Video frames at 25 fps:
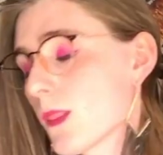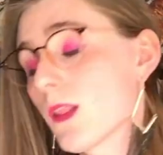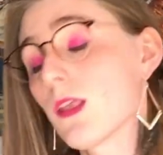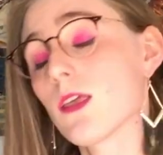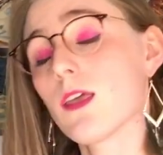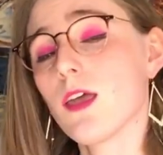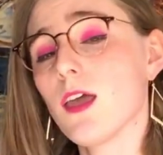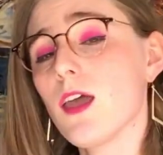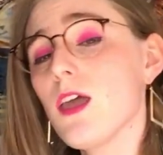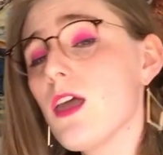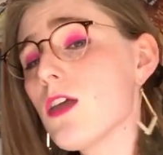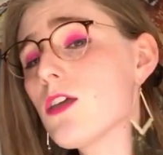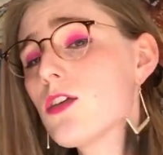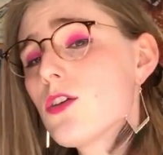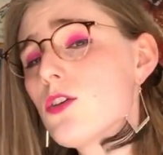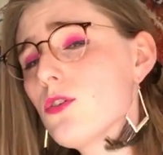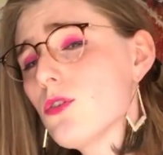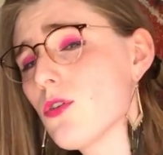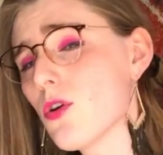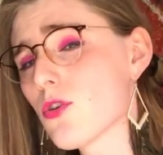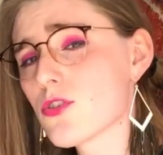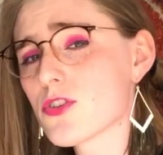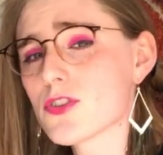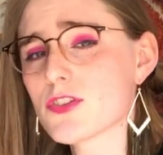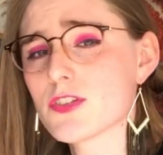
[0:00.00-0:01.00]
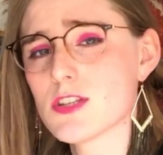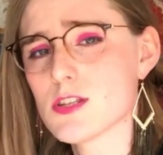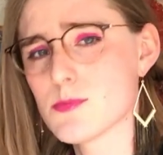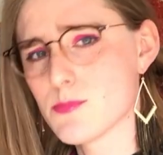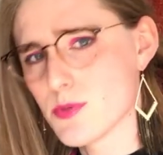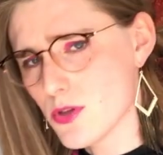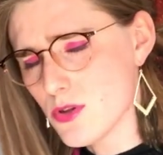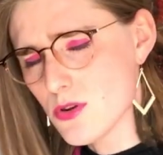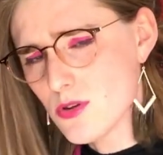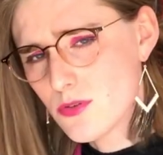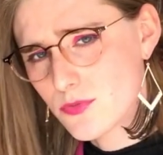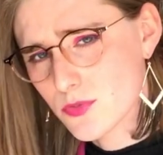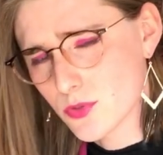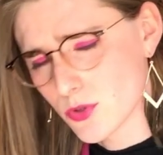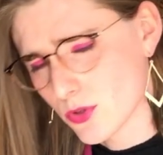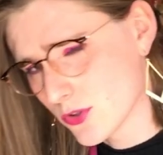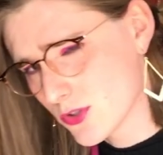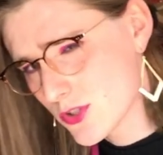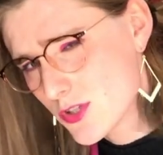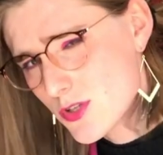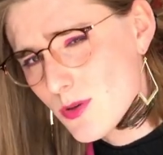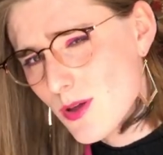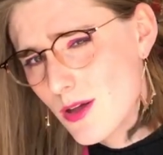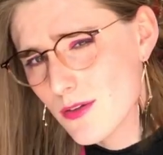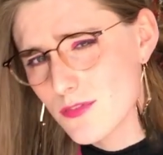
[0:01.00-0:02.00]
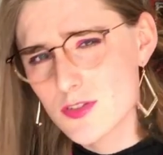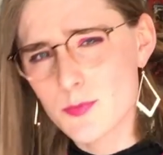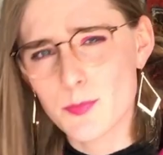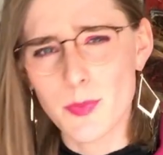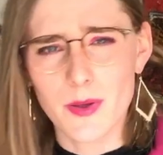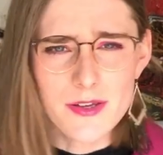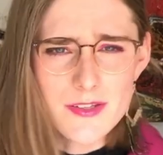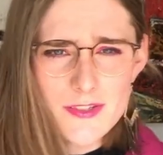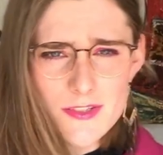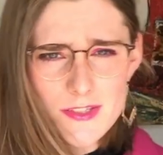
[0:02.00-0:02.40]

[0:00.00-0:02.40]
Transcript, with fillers: Hey, you're honestly beautiful. Do you have spicy